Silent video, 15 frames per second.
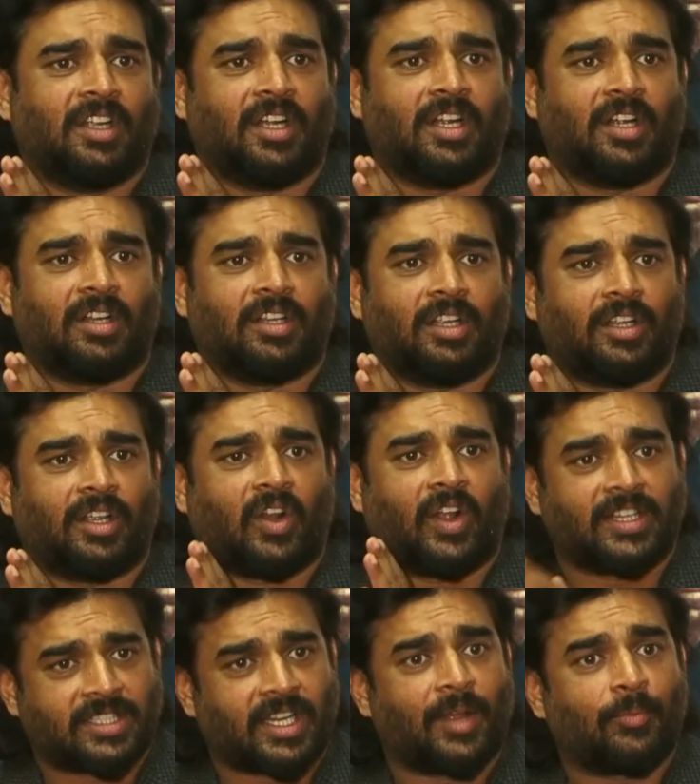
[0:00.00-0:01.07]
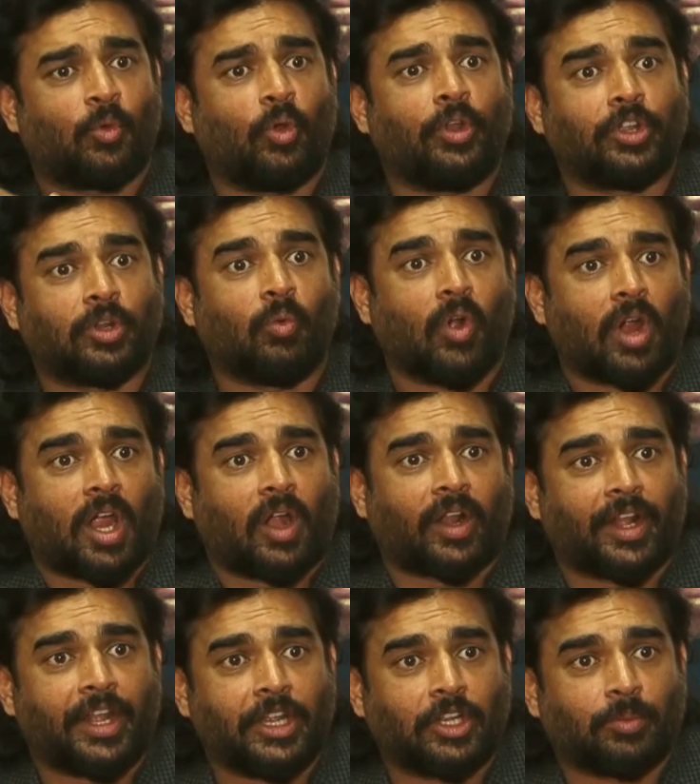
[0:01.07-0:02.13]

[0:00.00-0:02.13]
I said I'm going to work out. I need